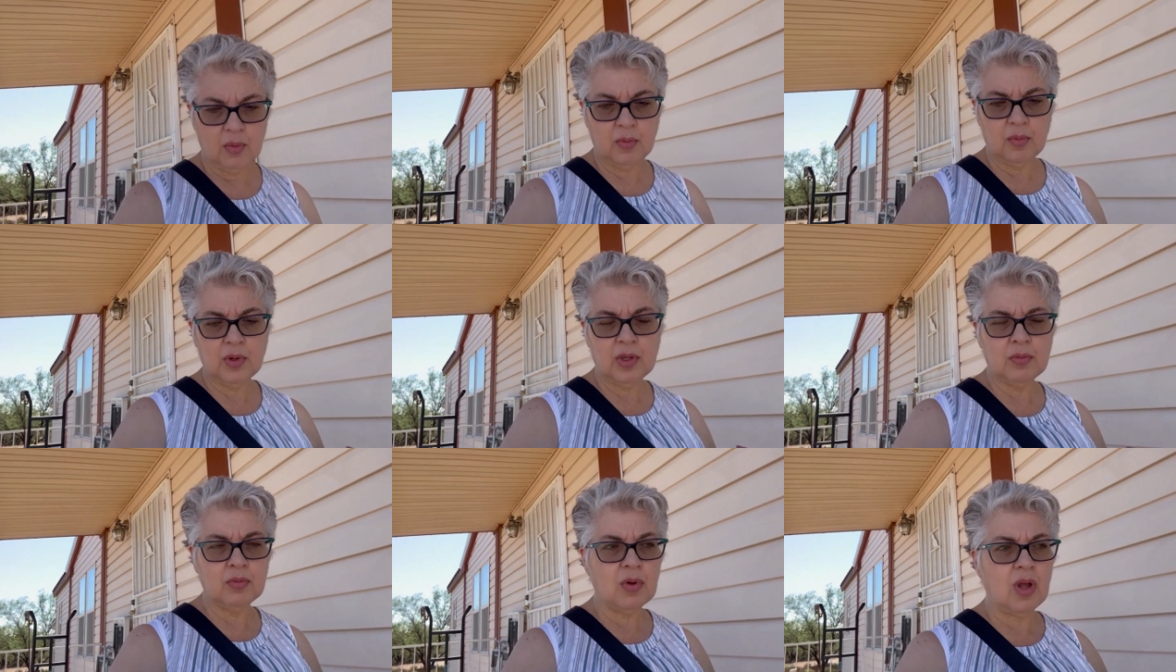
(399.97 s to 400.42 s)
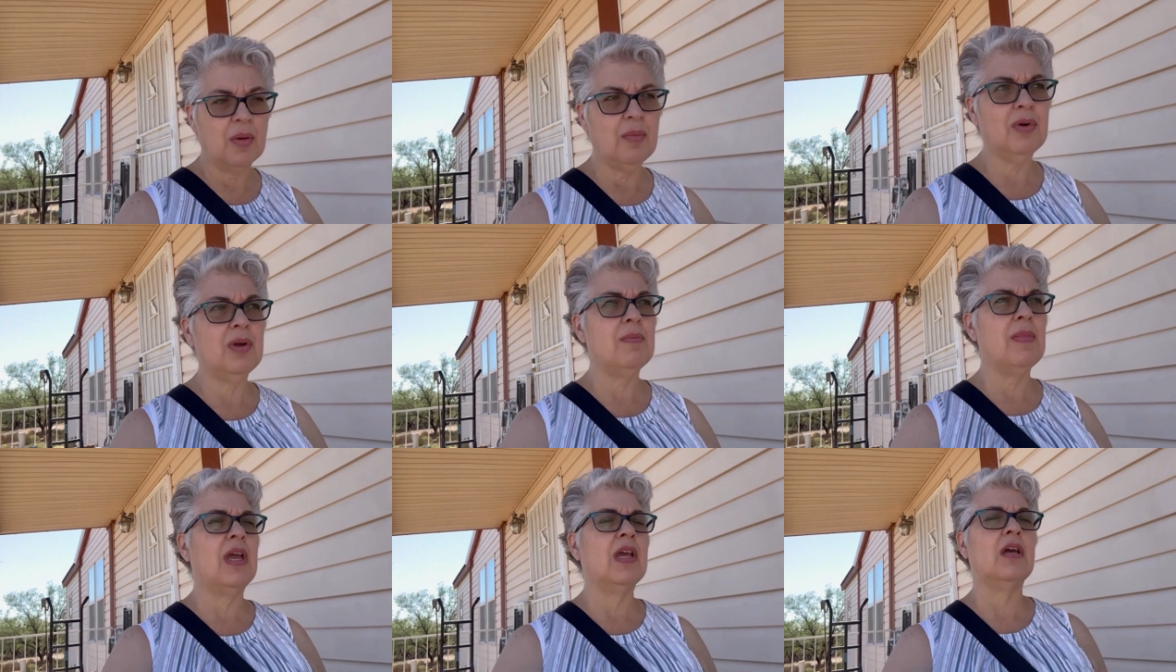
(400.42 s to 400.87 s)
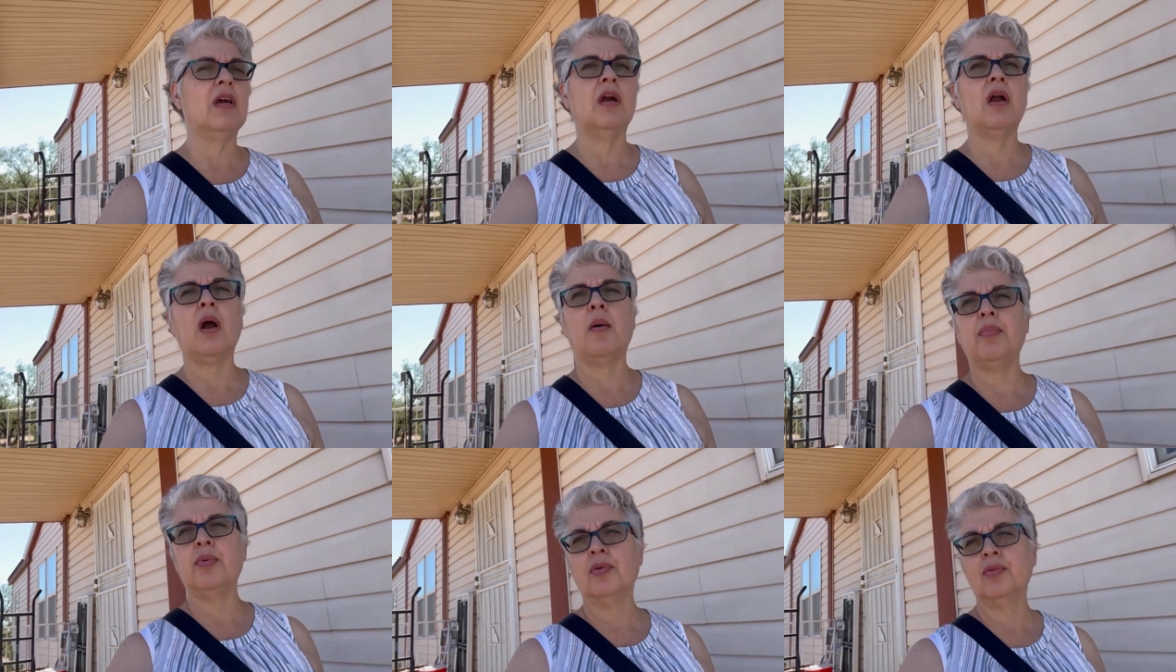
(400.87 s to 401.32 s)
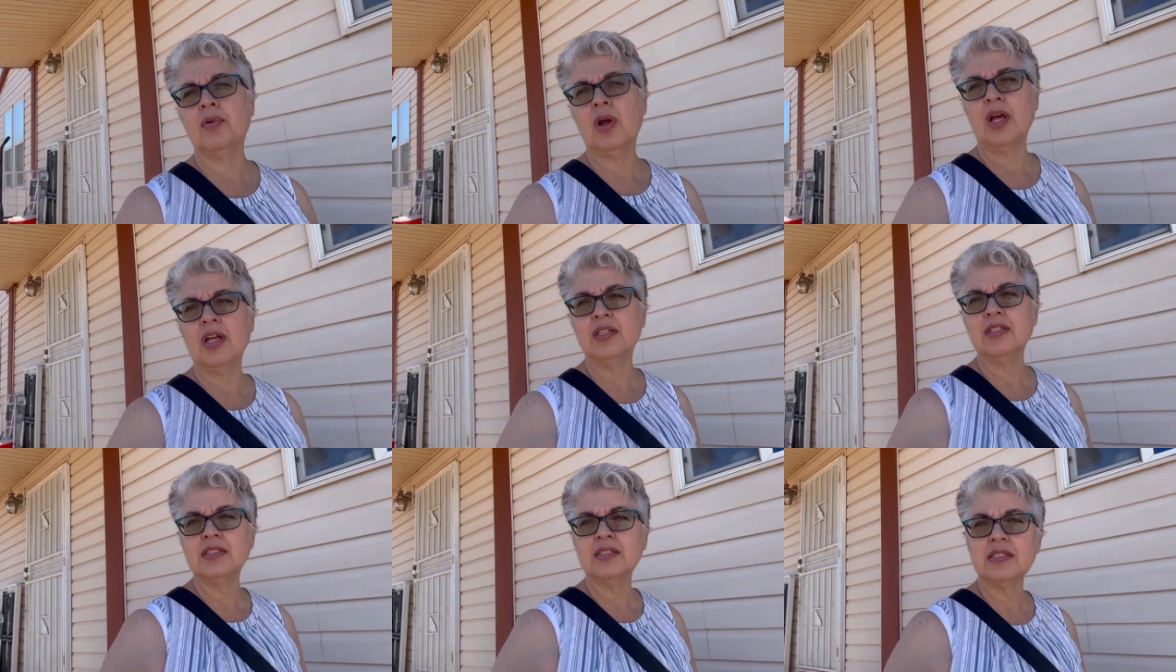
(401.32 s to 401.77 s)
we run, we make a couple
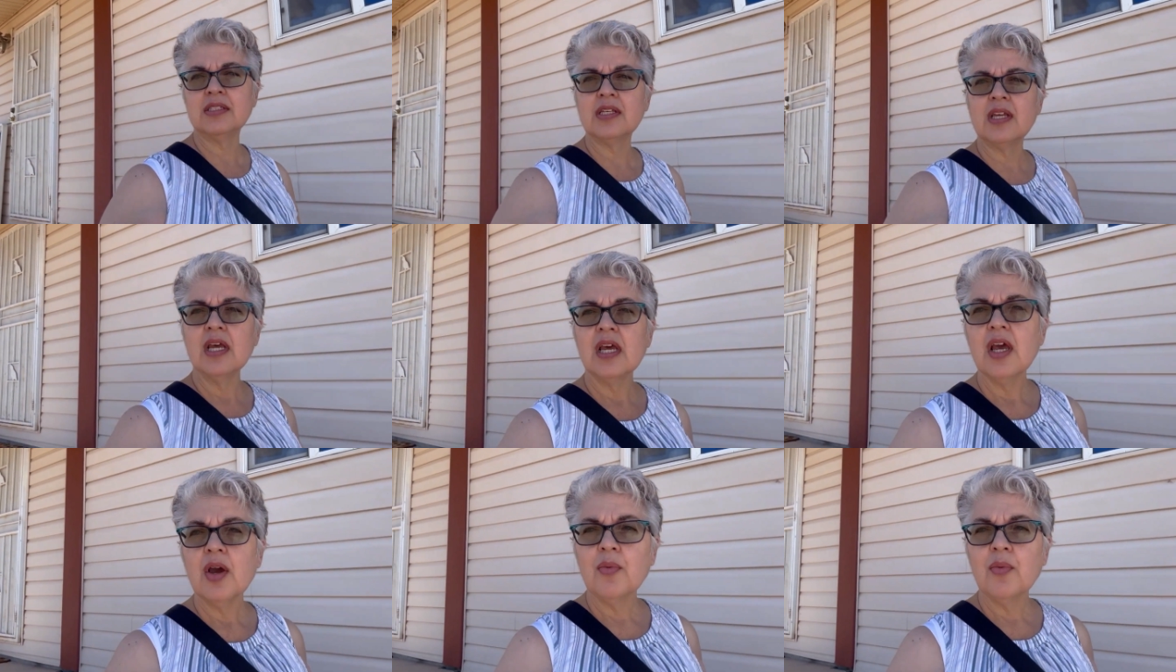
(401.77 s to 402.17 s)
runs